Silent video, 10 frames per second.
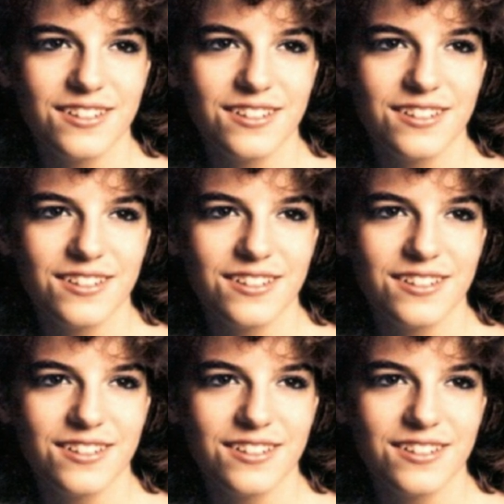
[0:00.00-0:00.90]

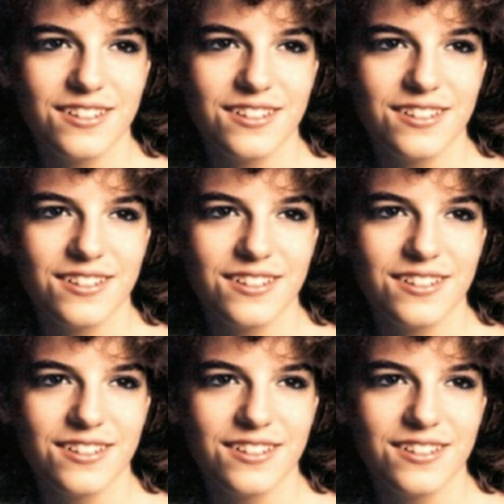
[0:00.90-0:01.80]

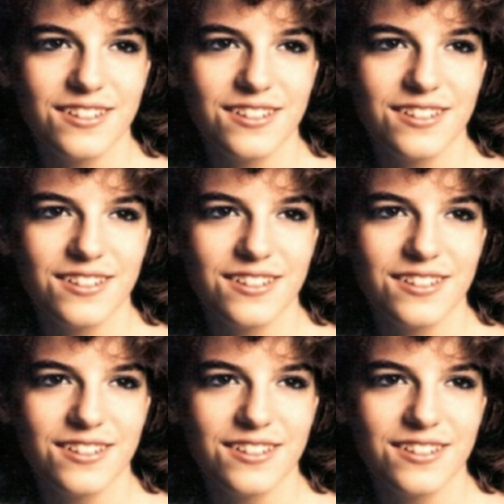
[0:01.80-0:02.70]

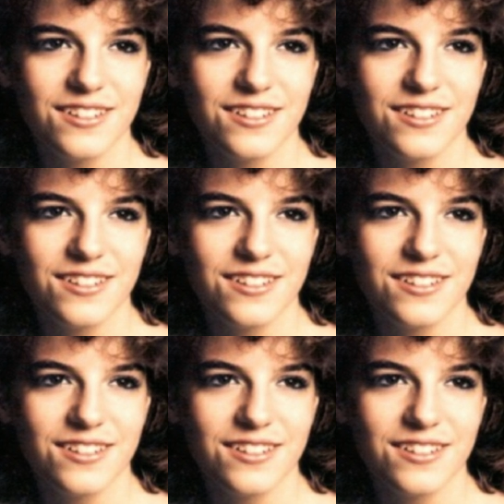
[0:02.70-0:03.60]

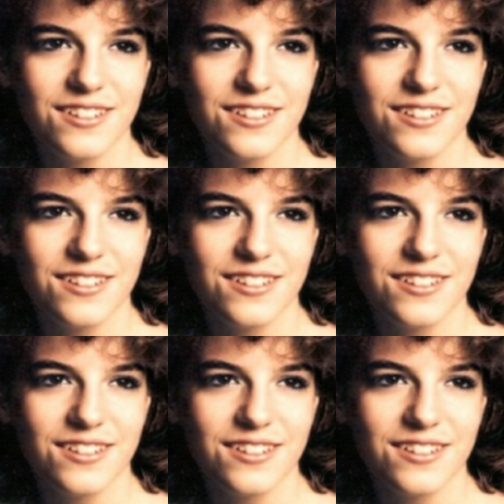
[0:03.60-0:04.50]

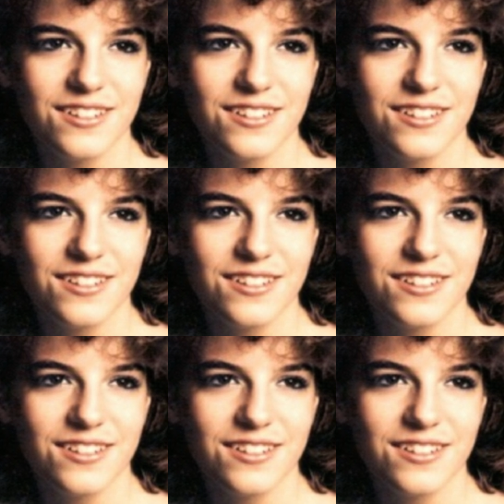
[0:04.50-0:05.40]

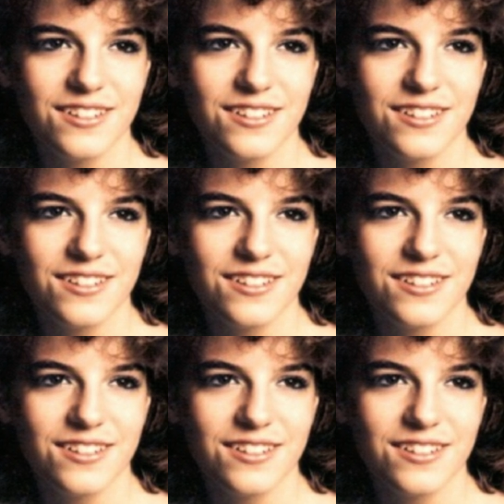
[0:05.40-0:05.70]
[no speech]